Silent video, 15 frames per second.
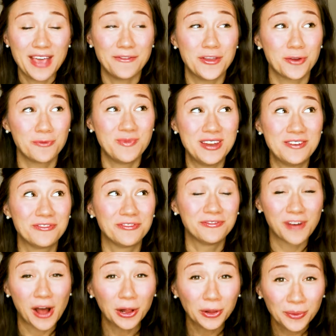if you've been
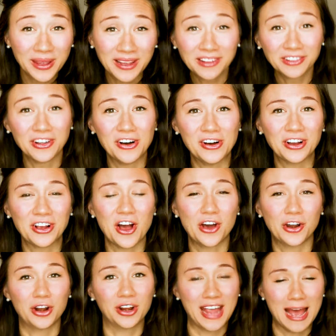following along
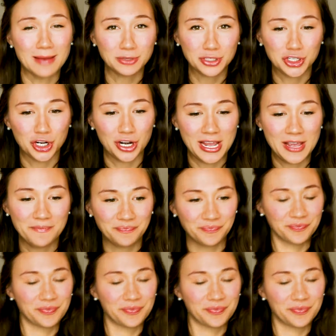on our GAPS journey,